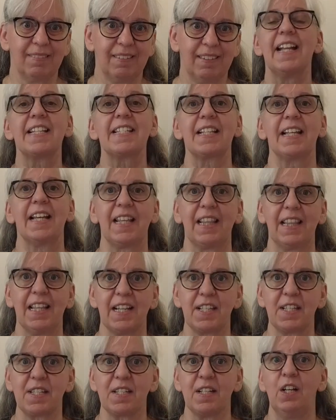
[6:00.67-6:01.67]
It's like
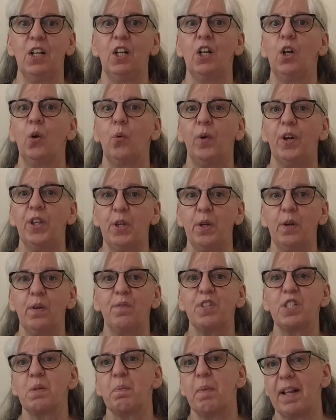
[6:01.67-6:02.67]
this. When you've
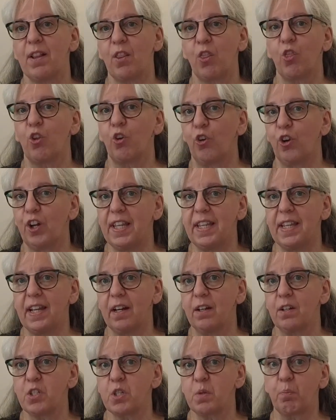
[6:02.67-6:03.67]
spent 30
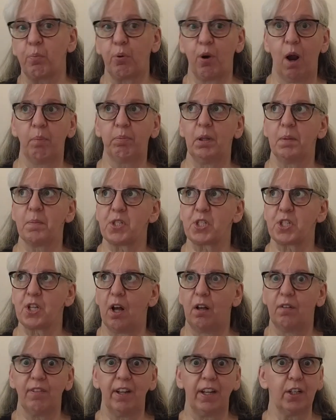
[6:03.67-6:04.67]
years problem
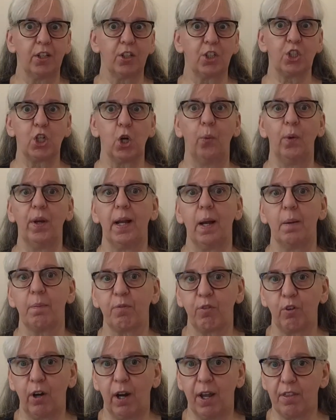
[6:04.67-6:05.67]
solving, showing up
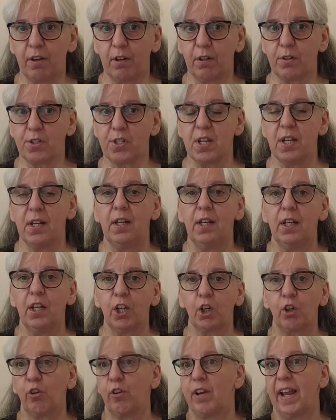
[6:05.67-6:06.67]
for others,
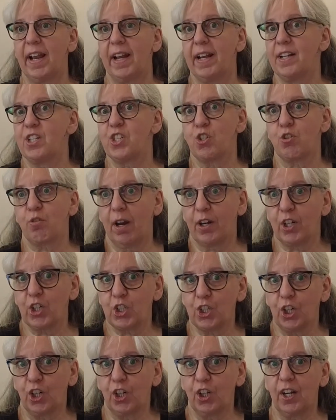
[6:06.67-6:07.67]
creating
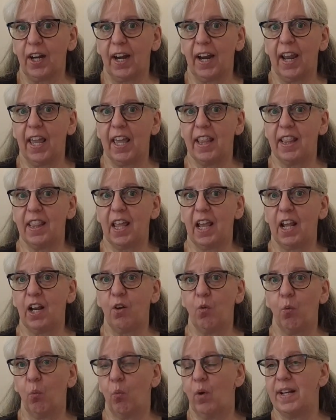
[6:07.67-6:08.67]
structure, and
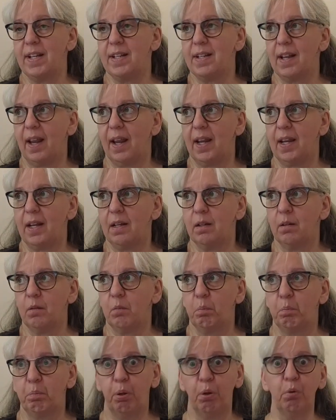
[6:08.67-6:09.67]
then one day,
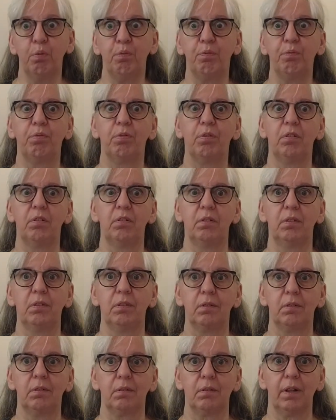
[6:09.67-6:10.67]
poof,
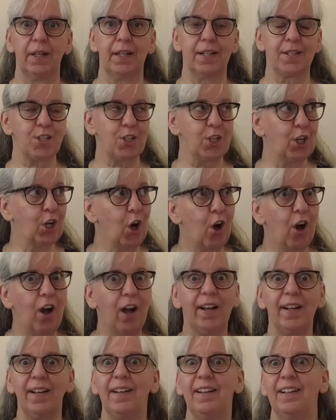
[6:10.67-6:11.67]
it's
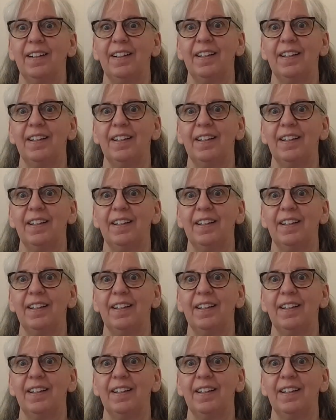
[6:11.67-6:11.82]
gone,